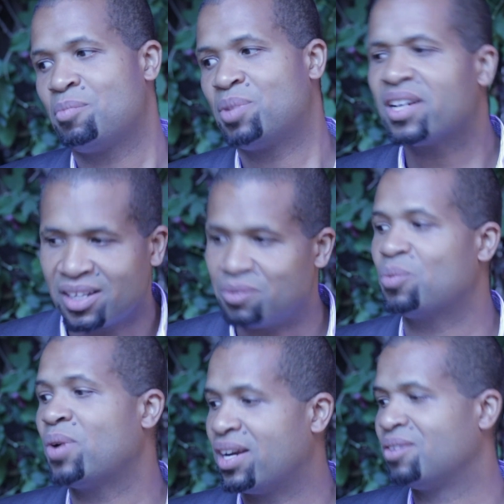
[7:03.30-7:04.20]
particularly
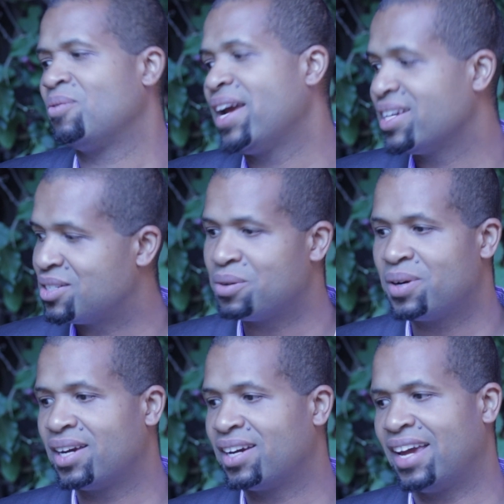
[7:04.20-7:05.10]
with what Array is
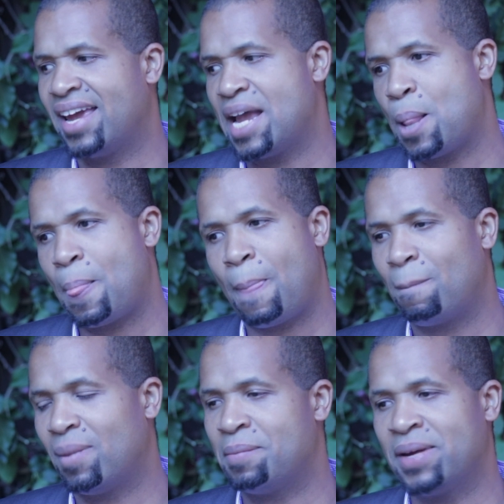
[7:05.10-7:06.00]
doing.
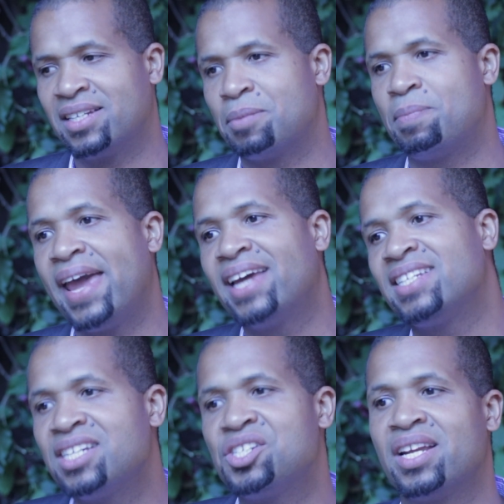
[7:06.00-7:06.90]
I mean, to pay
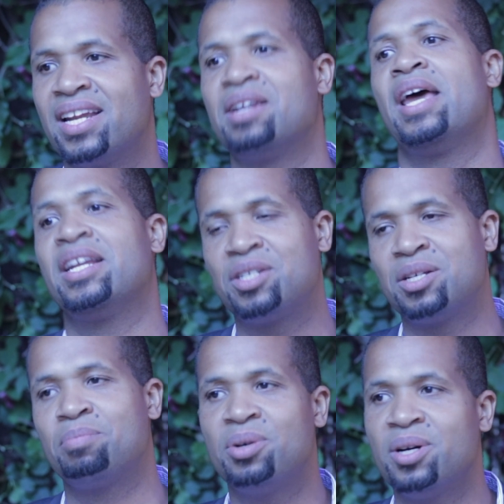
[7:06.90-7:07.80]
attention and
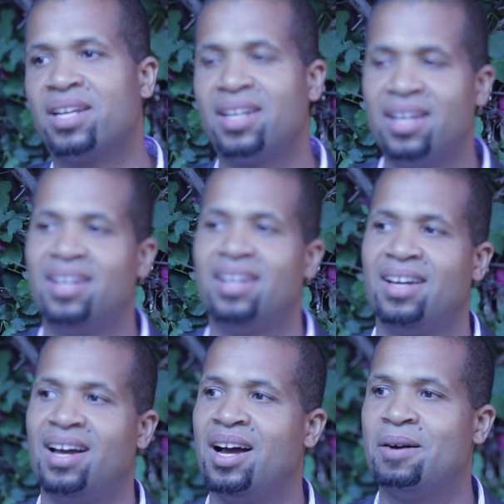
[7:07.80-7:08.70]
to put
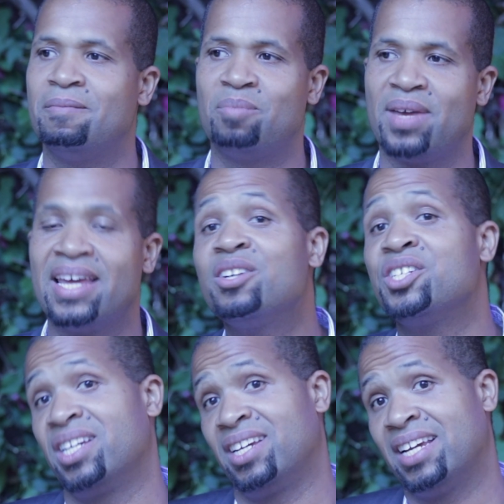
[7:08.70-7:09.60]

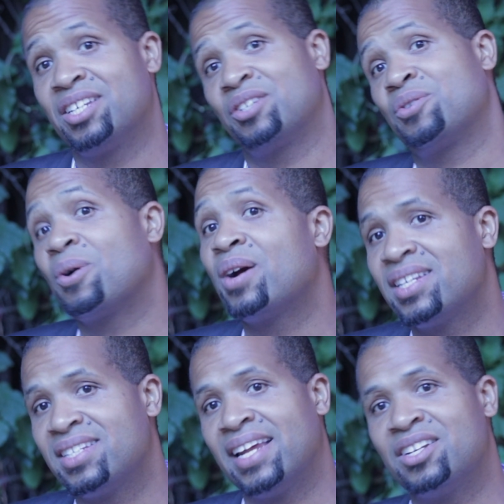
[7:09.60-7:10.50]
energy into
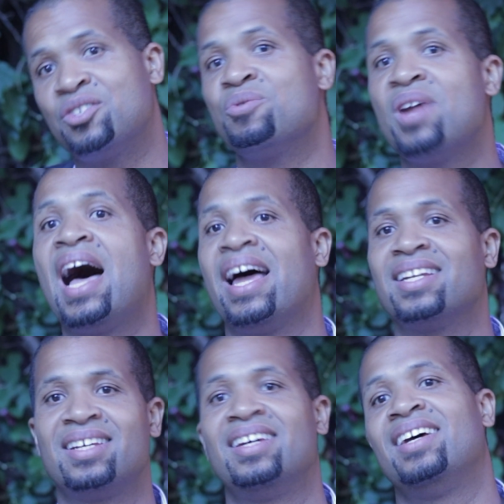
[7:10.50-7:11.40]
stories that do not
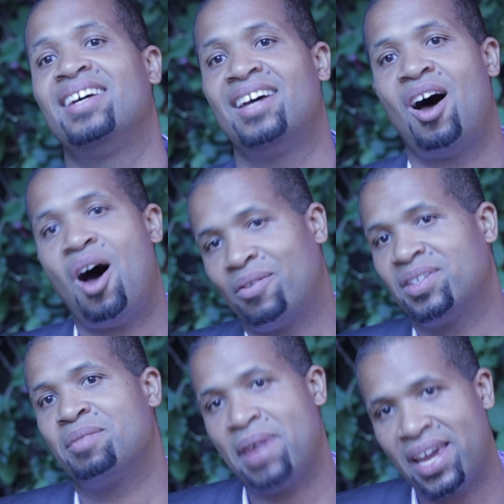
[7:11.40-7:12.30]

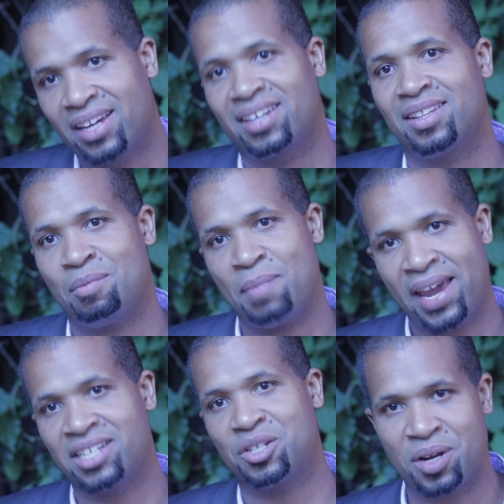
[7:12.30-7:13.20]
often make the
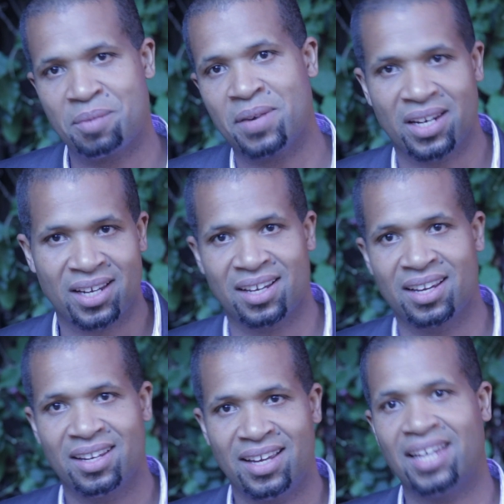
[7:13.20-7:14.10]
mainstream media
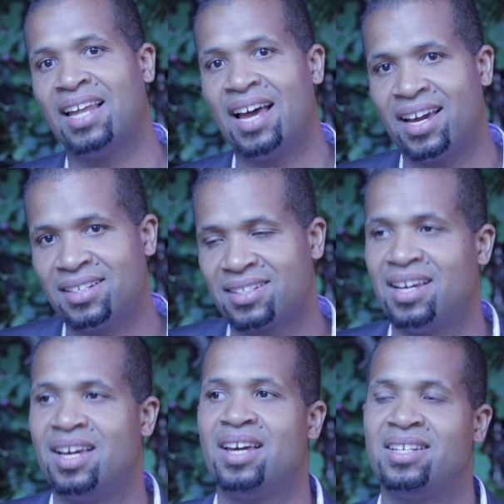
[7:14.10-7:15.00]
headlines,
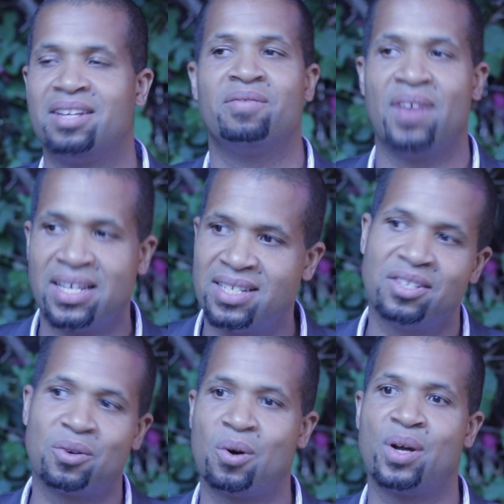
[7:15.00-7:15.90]
to invest in
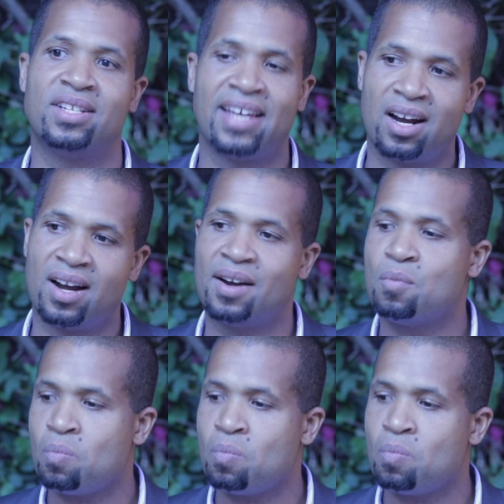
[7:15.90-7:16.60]
stories that are